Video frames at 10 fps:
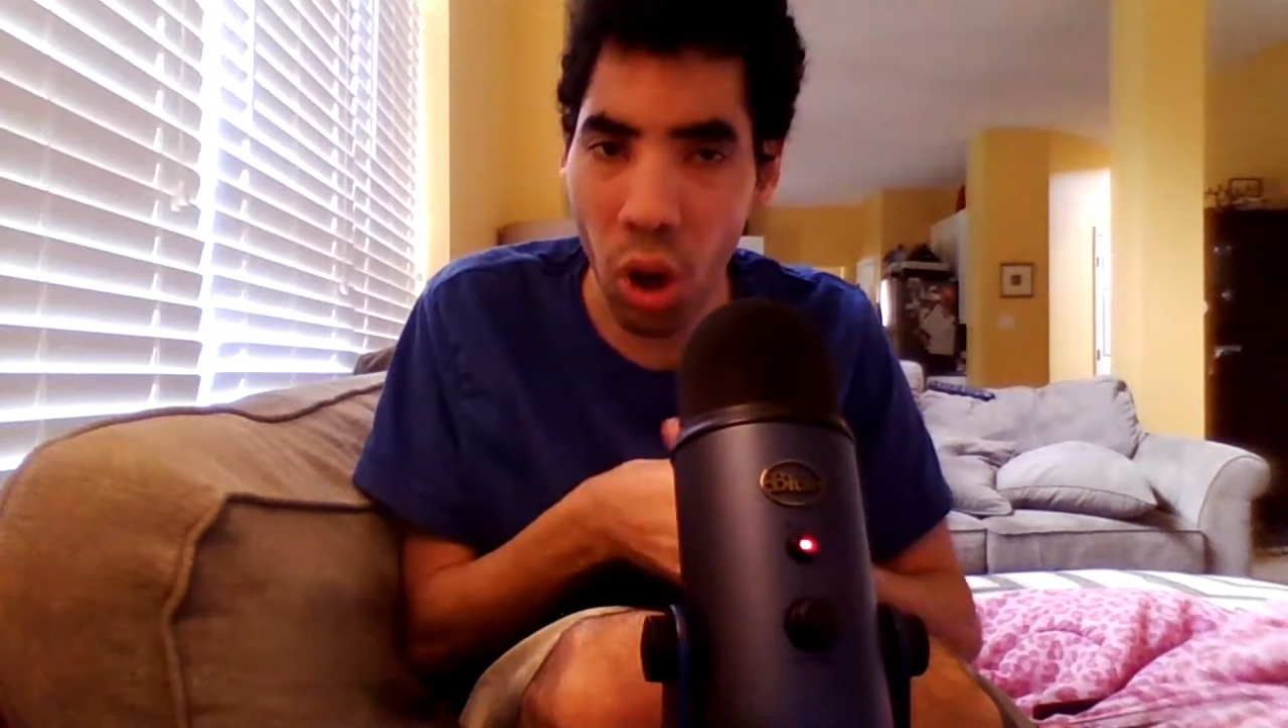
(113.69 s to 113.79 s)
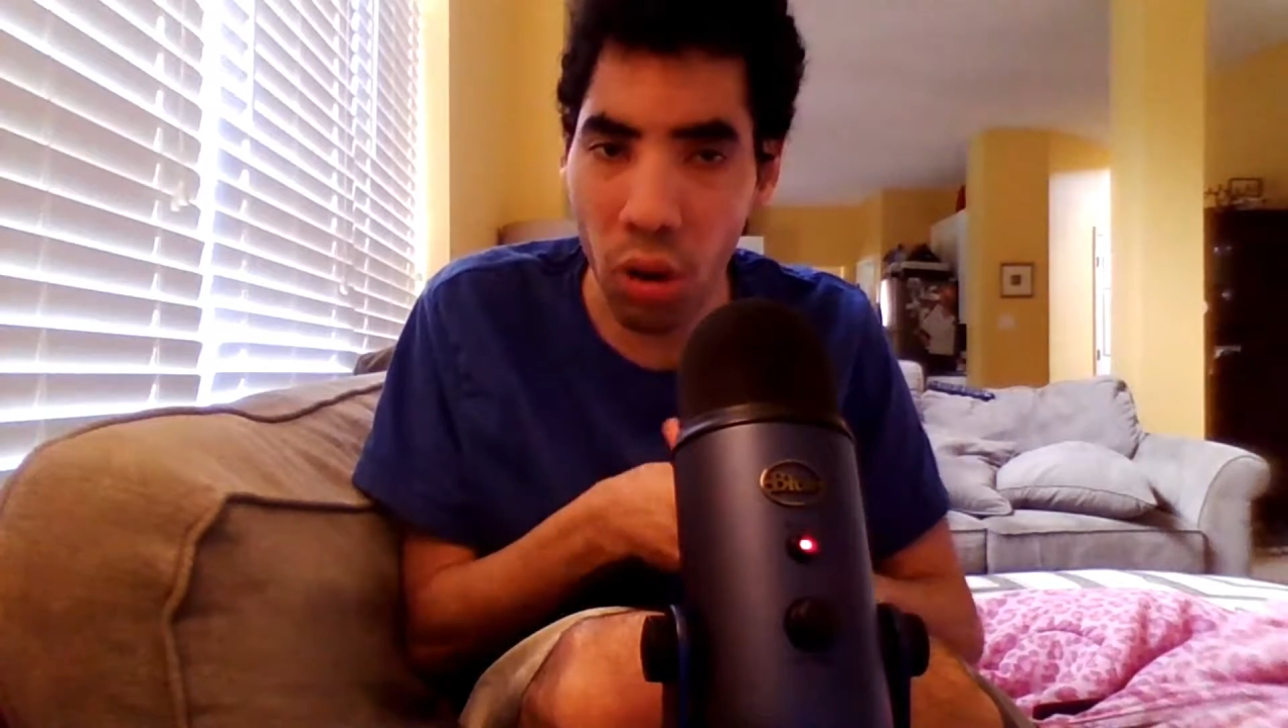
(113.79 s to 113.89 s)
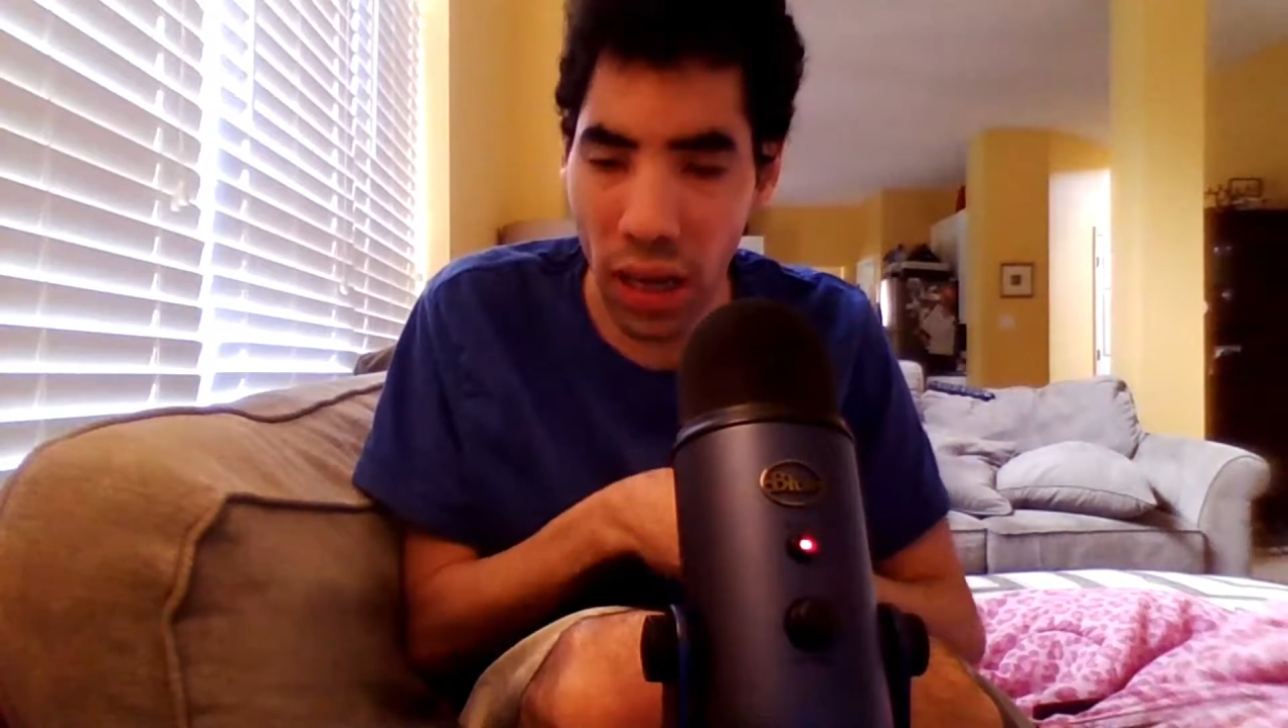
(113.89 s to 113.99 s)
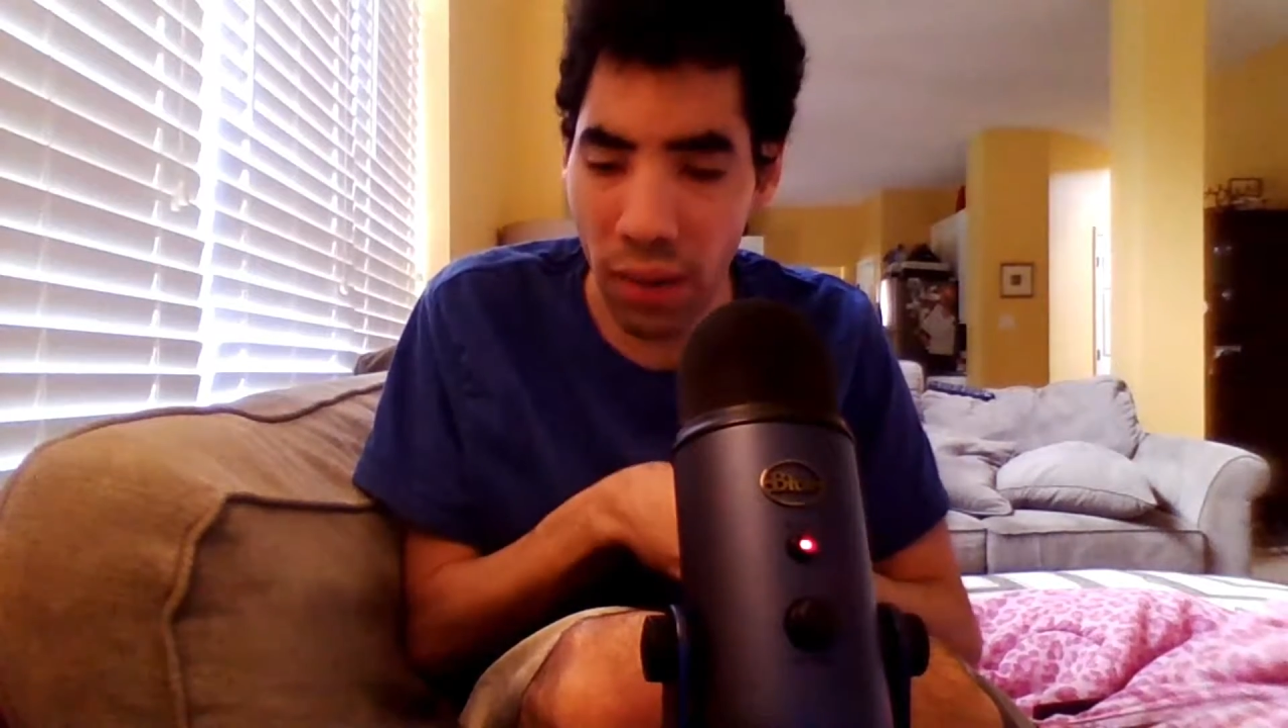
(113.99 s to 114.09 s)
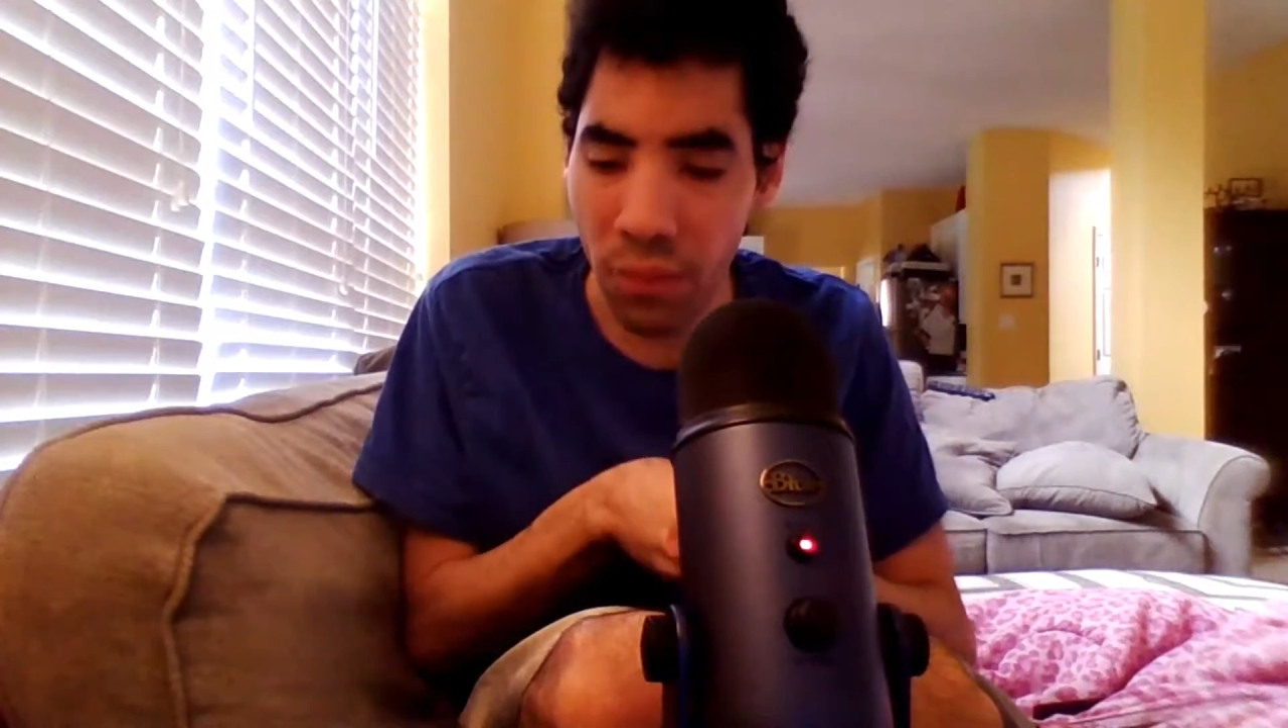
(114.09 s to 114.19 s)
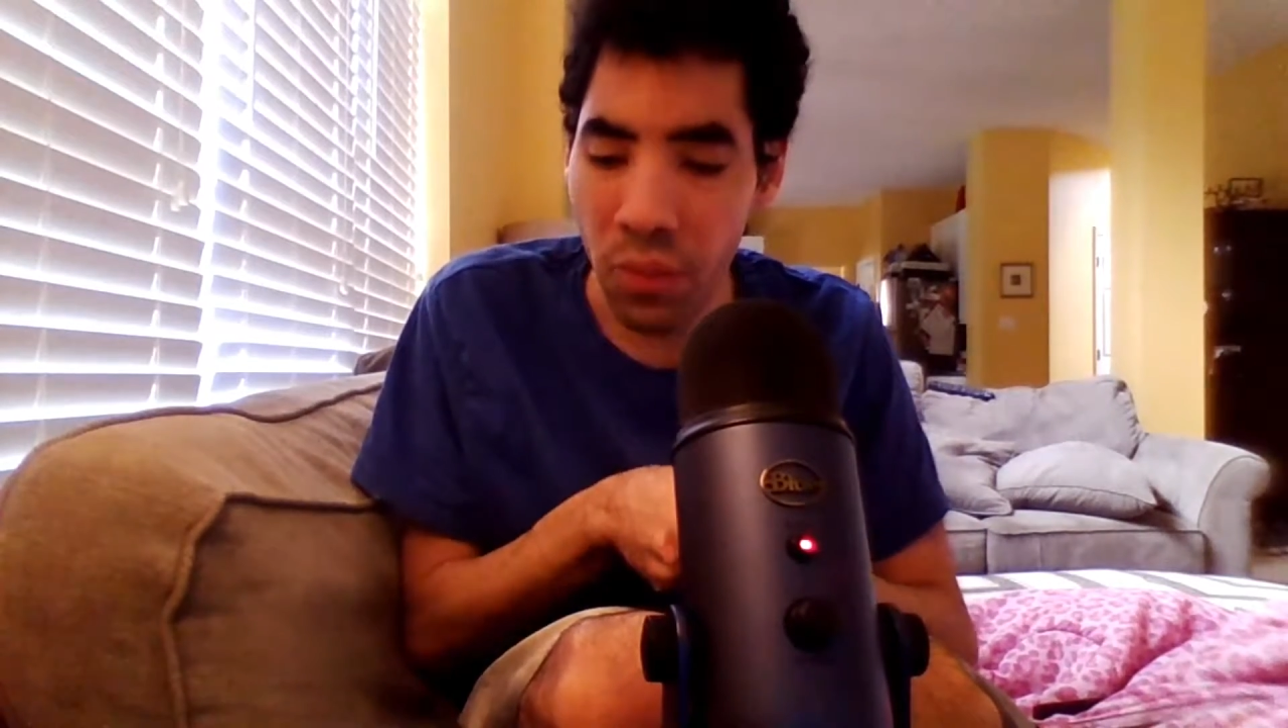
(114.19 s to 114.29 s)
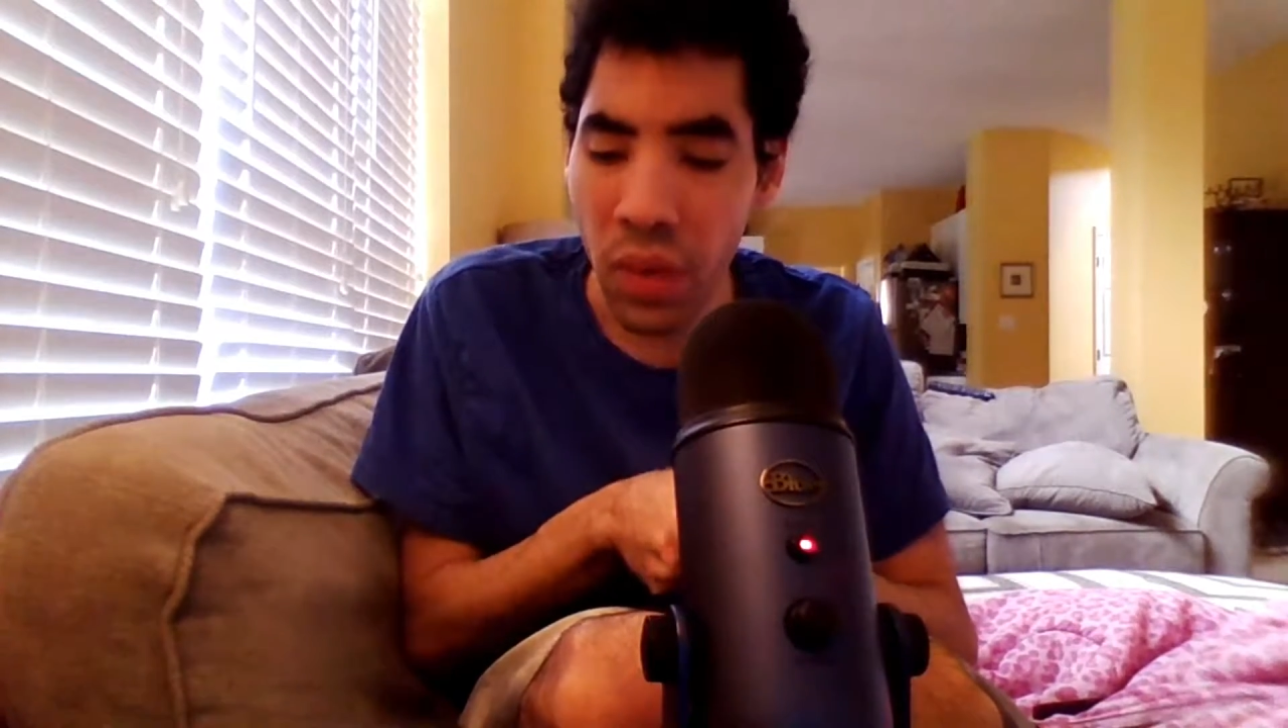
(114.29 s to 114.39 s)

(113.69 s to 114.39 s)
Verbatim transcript: Okay,